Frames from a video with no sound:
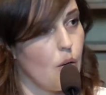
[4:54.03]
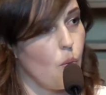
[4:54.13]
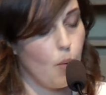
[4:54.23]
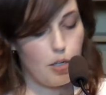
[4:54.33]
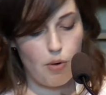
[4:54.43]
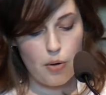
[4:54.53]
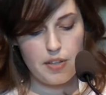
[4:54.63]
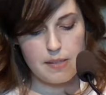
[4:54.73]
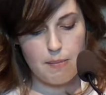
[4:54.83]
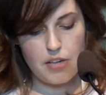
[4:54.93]
When growth
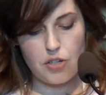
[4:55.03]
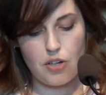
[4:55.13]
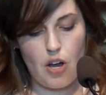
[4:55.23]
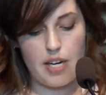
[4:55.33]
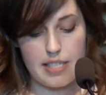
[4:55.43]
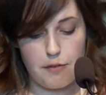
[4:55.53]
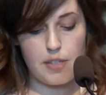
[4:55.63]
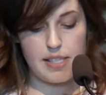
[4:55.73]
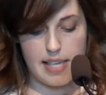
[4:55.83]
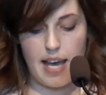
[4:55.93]
is measured on a
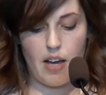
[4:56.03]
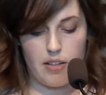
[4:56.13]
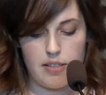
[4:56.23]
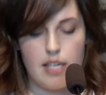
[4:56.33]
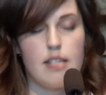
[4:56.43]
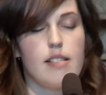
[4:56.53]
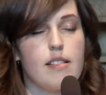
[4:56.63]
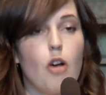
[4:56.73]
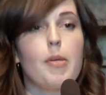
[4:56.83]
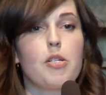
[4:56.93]
different scale,
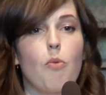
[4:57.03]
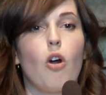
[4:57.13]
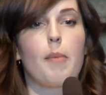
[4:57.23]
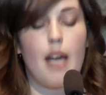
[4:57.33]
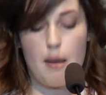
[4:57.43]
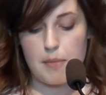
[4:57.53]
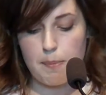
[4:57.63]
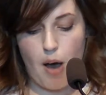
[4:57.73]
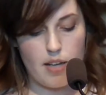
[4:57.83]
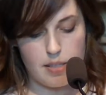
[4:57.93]
so much more becomes
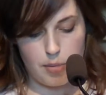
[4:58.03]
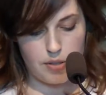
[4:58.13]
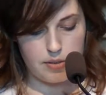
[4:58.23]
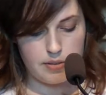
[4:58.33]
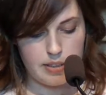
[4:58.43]
possible.